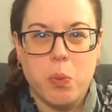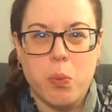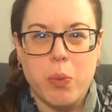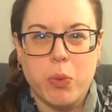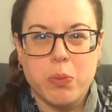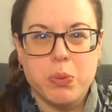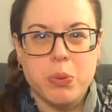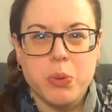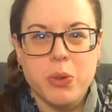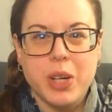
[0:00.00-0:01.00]
when we're
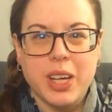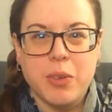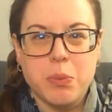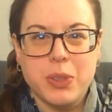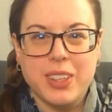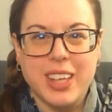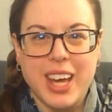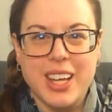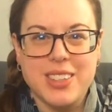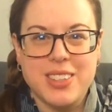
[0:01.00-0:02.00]
pruning
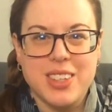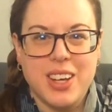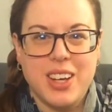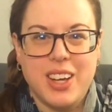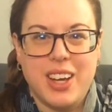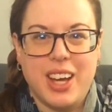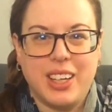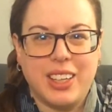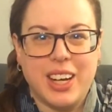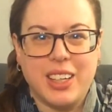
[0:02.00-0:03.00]
plants
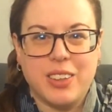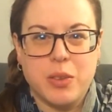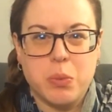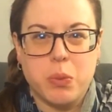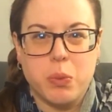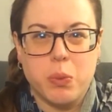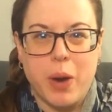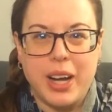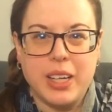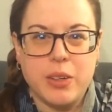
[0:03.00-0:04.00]
and getting them
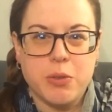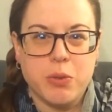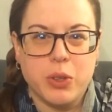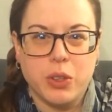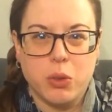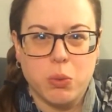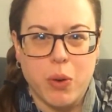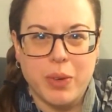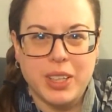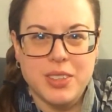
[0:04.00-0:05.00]
ready for the
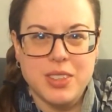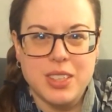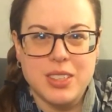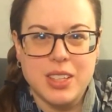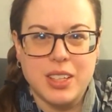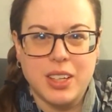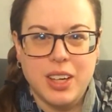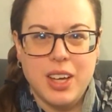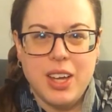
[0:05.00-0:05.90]
growing season,